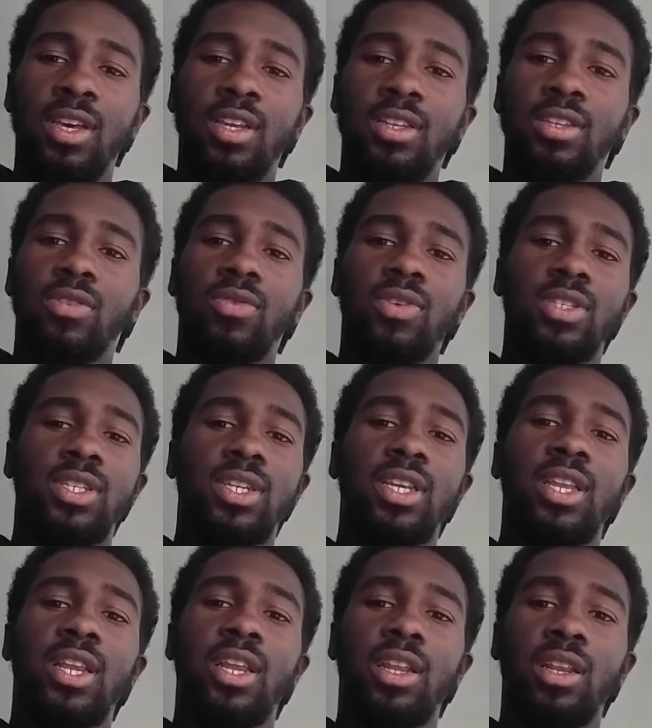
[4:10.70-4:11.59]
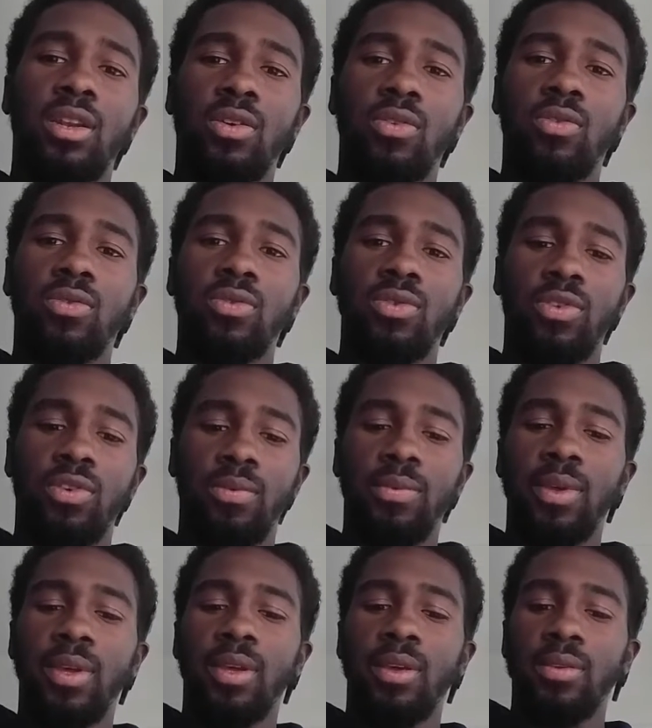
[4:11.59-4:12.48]
you know, just leave that alone. You know
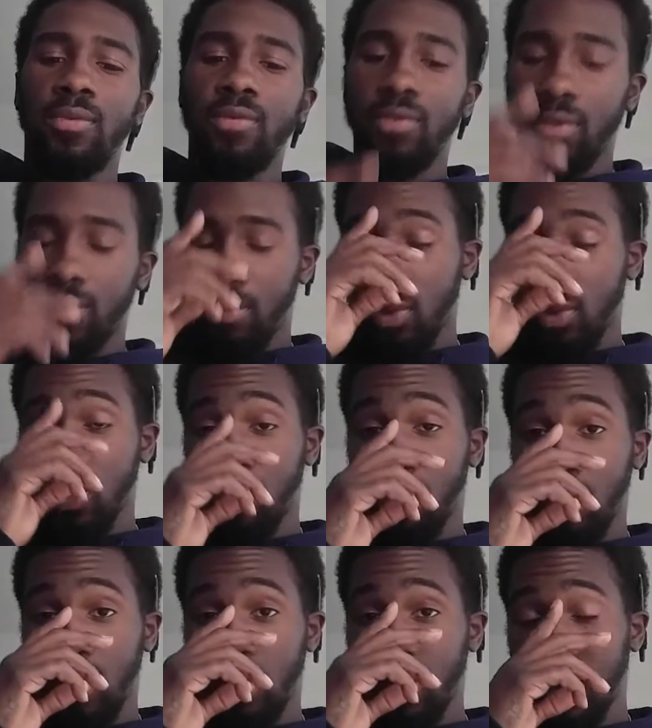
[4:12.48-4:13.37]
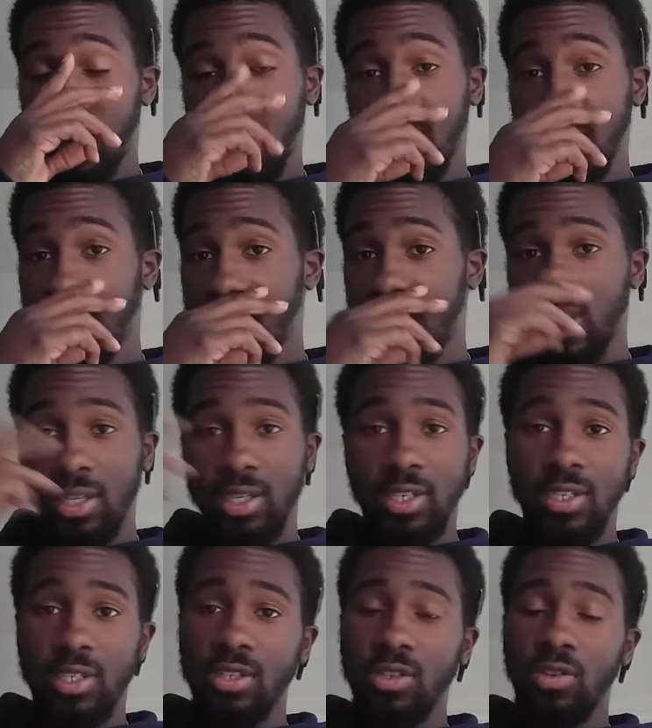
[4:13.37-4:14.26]
what I mean? For the most part, like I said,
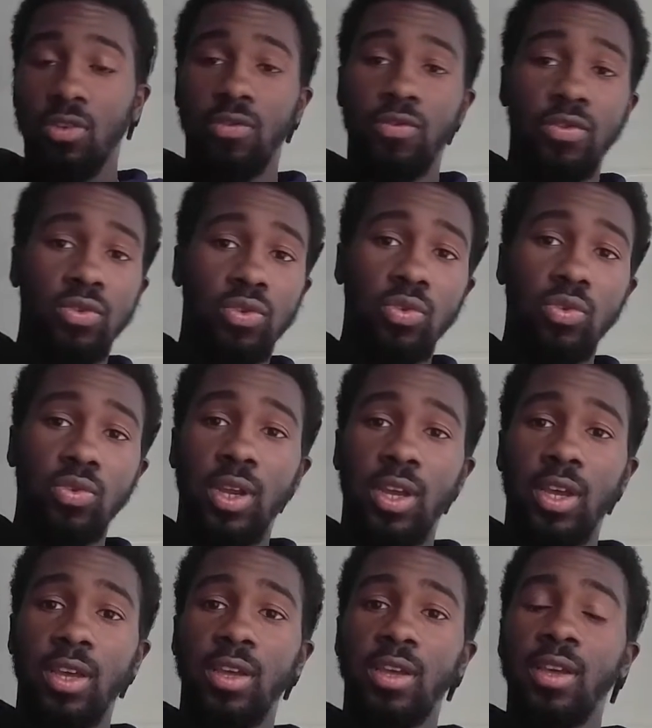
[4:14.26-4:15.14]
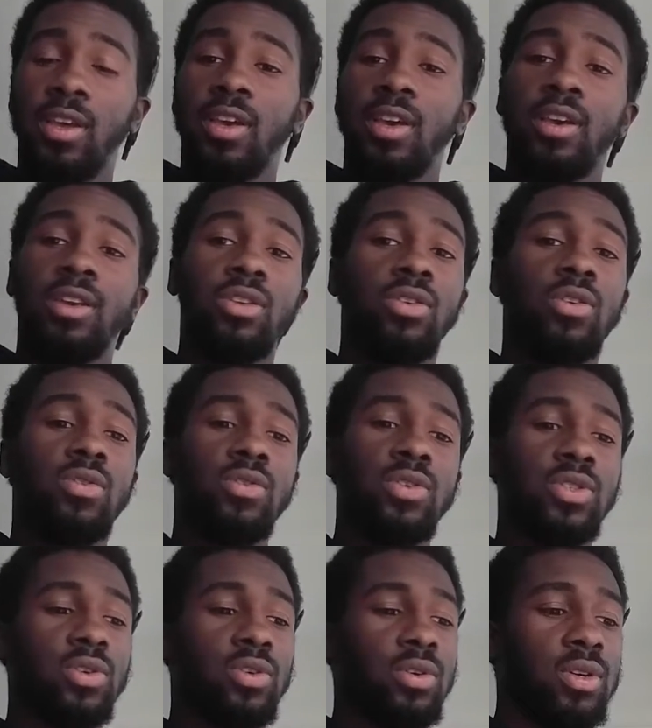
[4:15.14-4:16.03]
just you know, if you do that, you know,
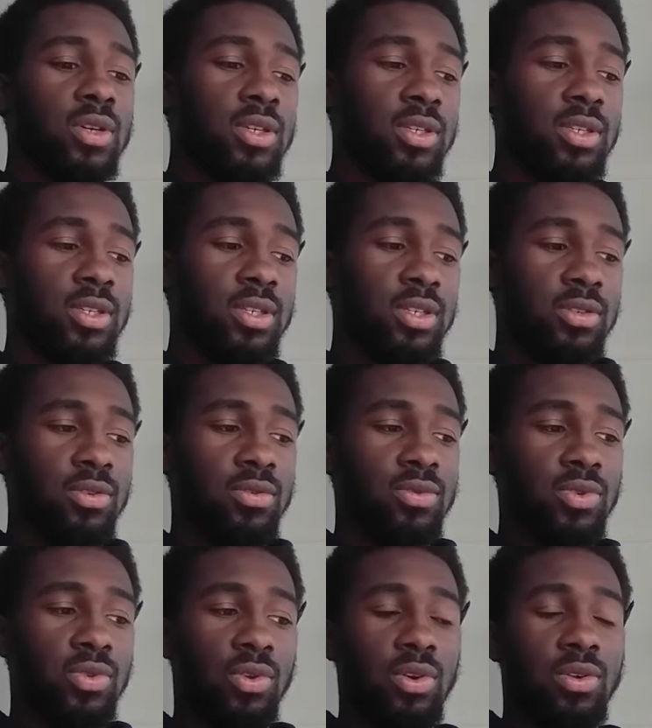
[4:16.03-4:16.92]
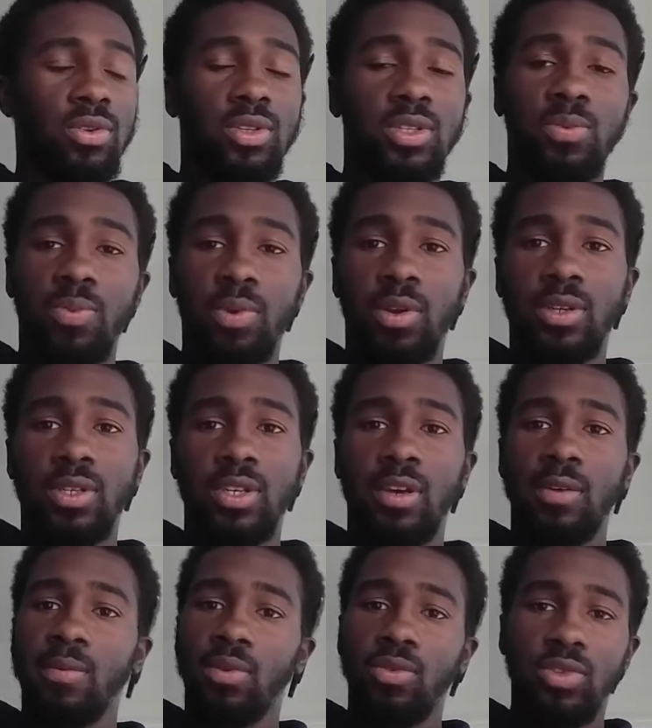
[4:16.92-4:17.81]
it's all good. You know, do it on your spare
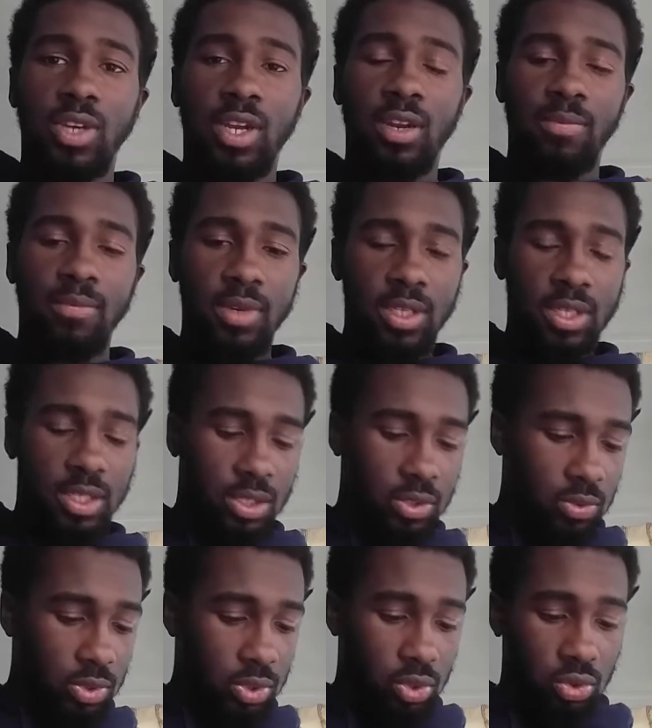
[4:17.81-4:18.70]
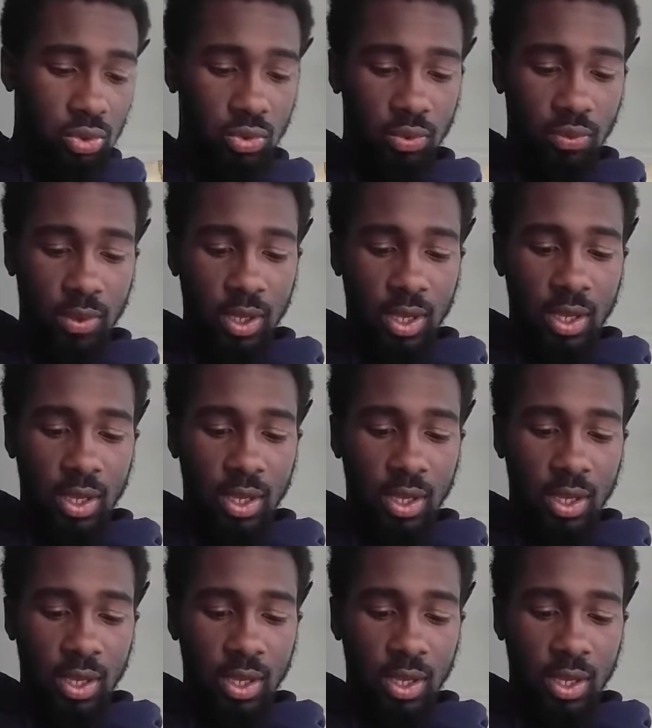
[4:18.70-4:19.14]
time. Don't try to mix this with the truth.